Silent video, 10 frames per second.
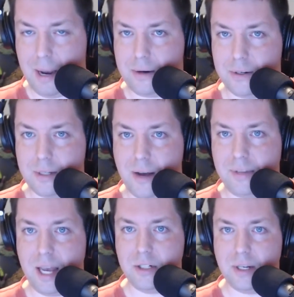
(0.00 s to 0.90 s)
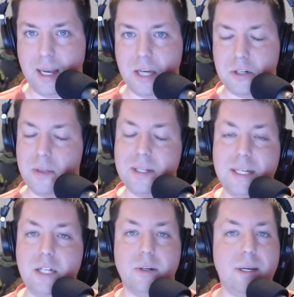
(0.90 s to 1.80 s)
Microsoft Education and the
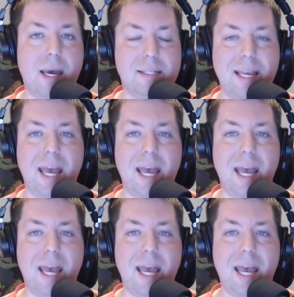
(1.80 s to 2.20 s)
TeacherCast